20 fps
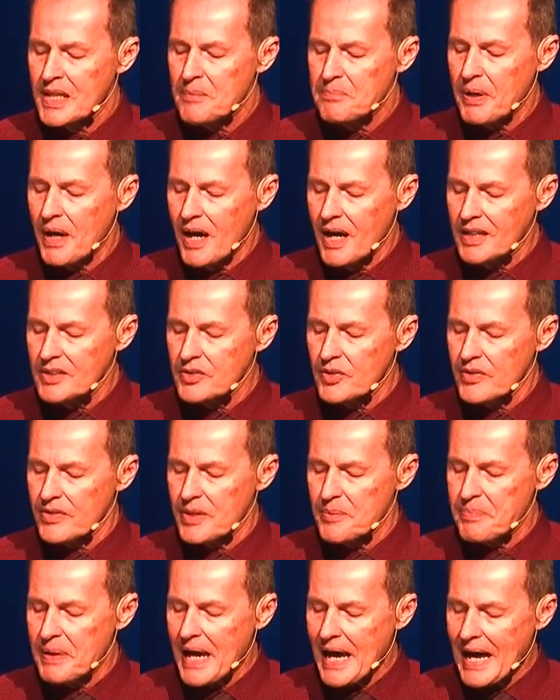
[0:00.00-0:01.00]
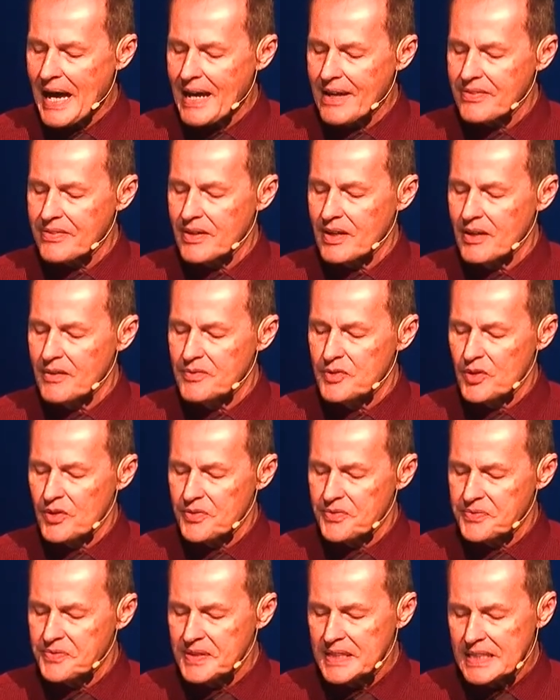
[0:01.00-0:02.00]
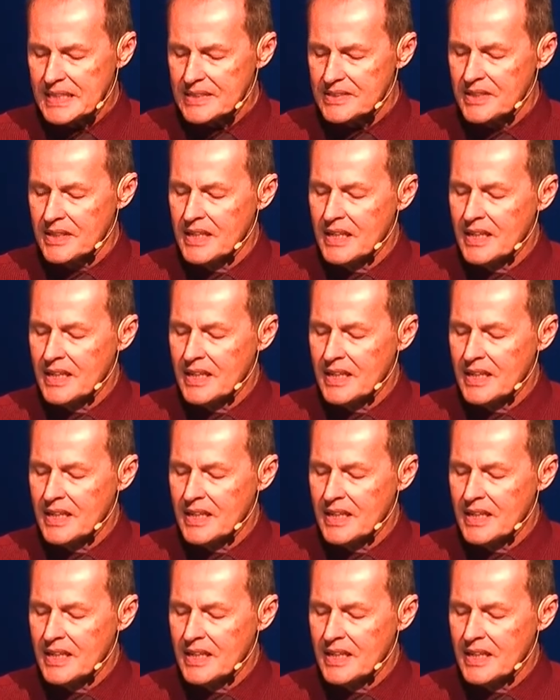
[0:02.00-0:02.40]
Ponder the path of your feet,